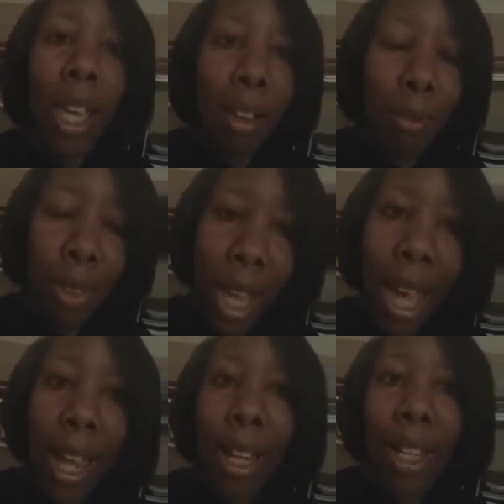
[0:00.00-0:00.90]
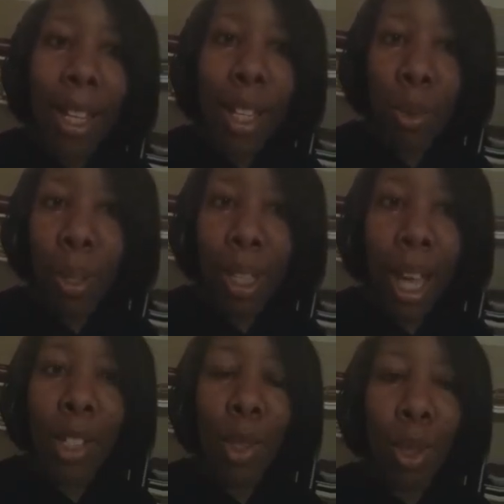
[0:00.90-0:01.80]
if that is what
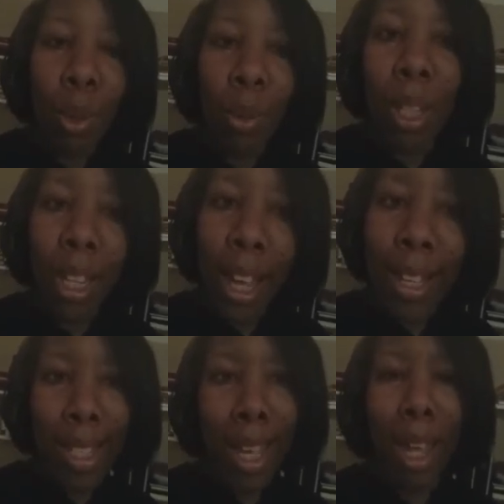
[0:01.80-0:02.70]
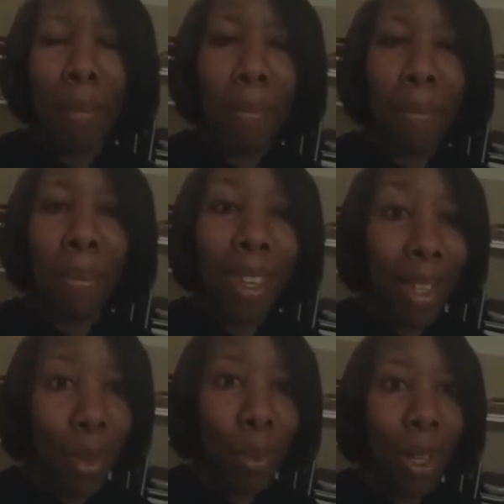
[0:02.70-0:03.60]
got you through the last time,
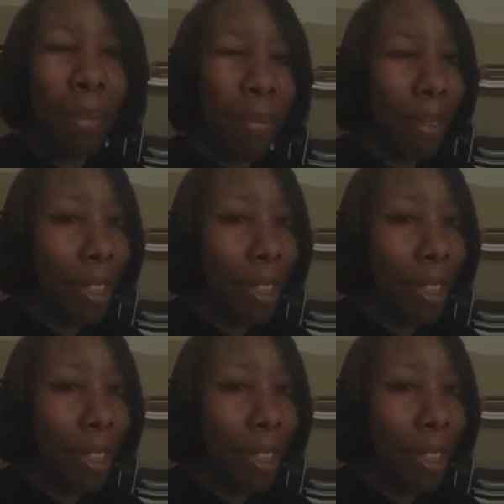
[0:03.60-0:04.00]
guess what?